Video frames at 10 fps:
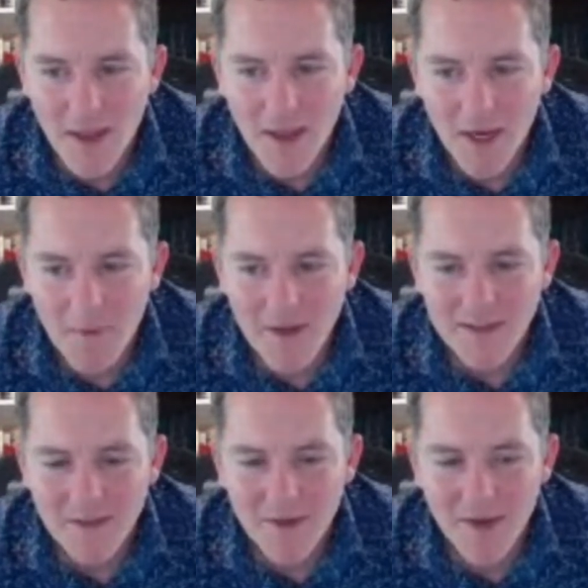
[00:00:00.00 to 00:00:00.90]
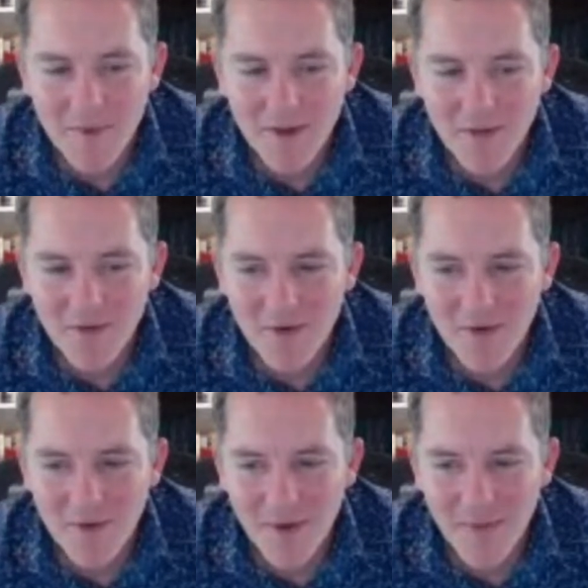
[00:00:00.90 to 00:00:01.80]
And am I still coming
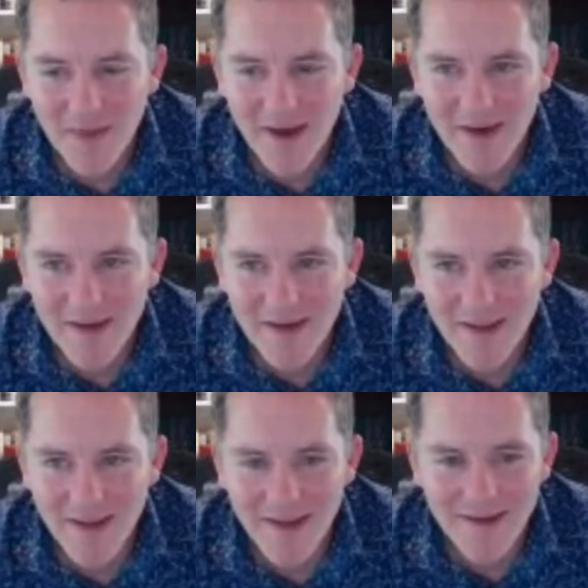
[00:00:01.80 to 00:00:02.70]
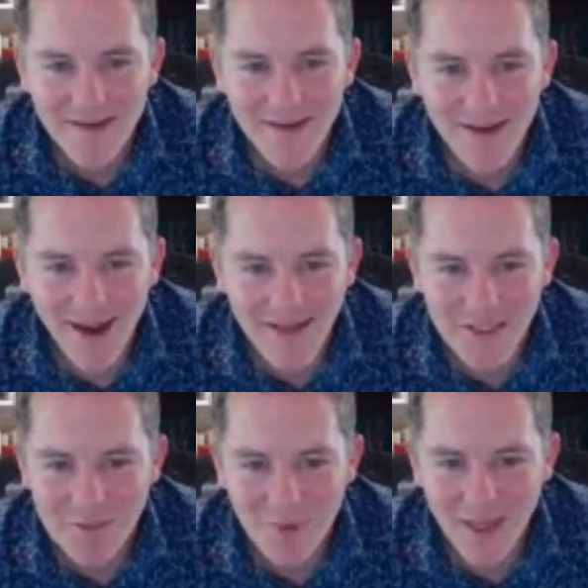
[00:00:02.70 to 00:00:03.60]
through on that end again? I
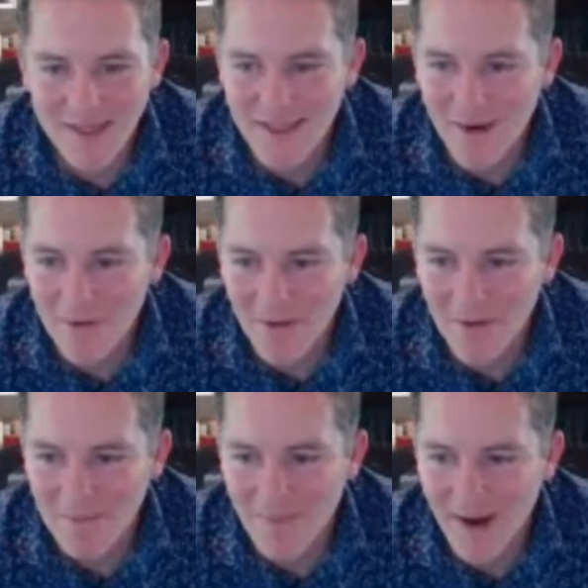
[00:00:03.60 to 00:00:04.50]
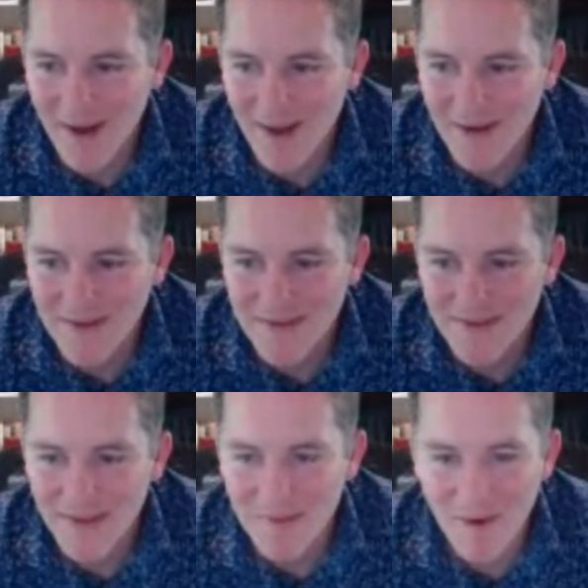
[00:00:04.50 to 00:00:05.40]
just blanked out on my end.
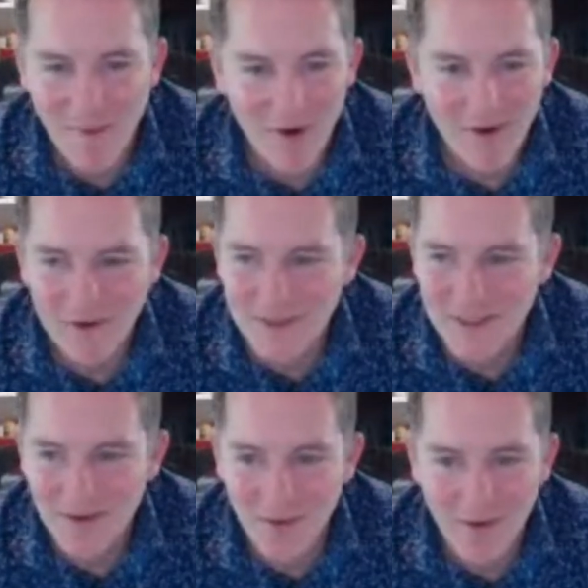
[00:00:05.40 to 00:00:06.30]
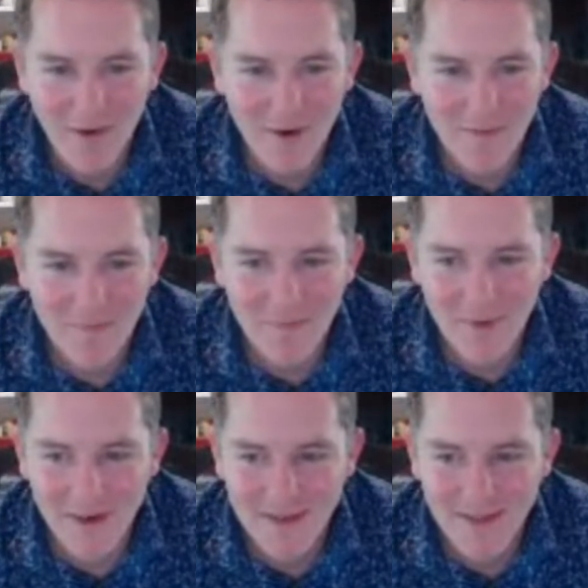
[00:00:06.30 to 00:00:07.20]
Like my monitor's still on,
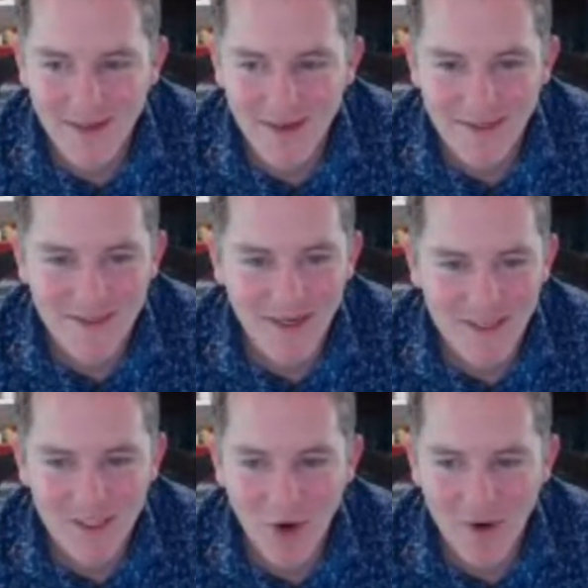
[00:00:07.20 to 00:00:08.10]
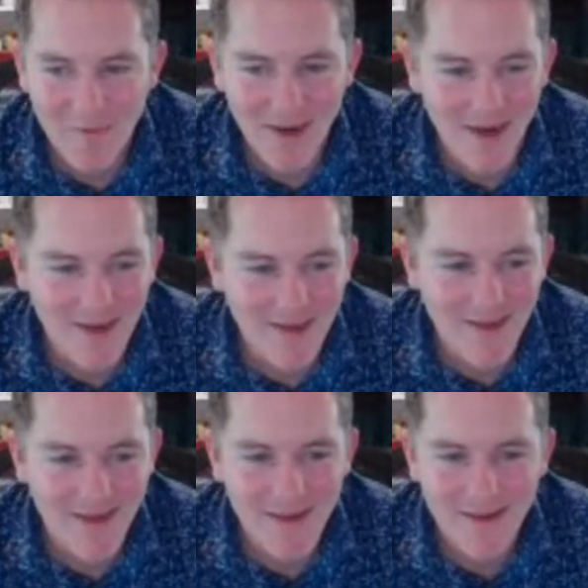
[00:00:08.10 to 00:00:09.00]
but it's not showing me
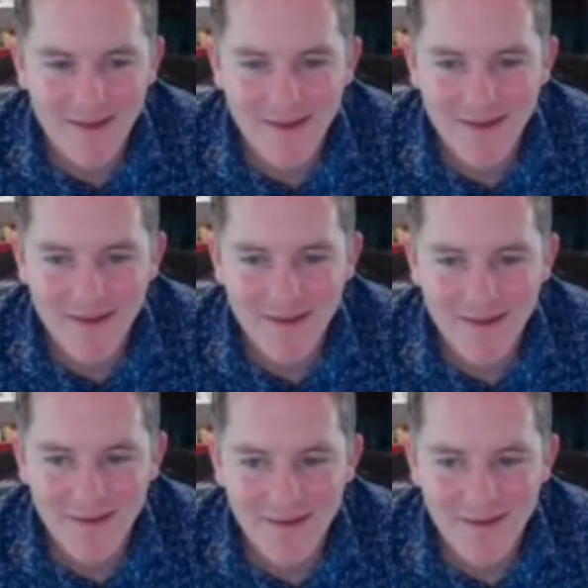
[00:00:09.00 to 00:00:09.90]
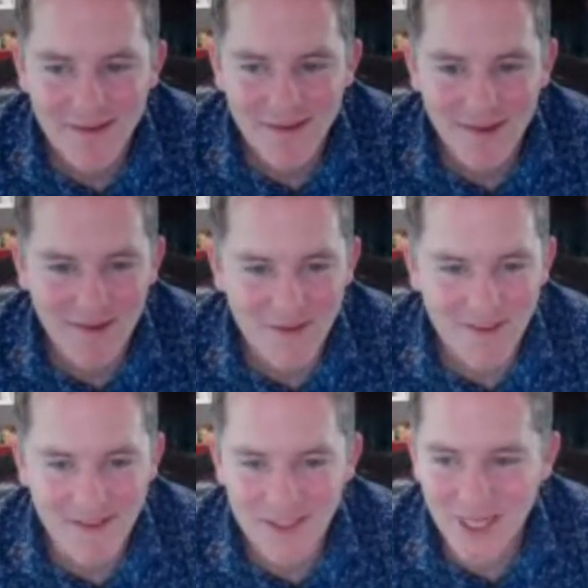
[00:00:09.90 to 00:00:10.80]
anything. Like it looks like
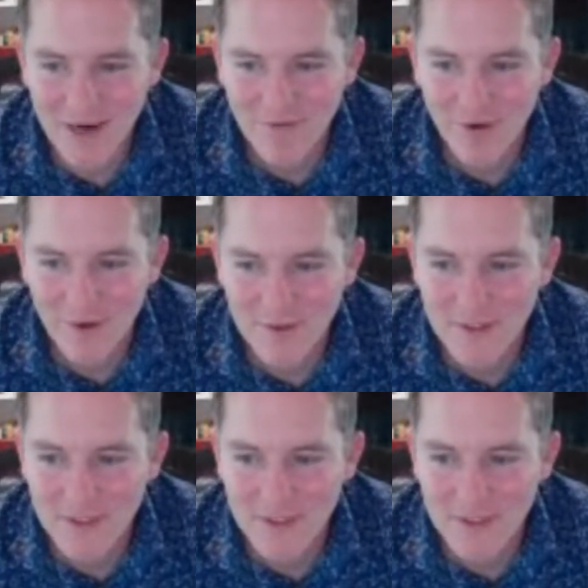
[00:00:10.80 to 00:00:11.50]
the chat froze.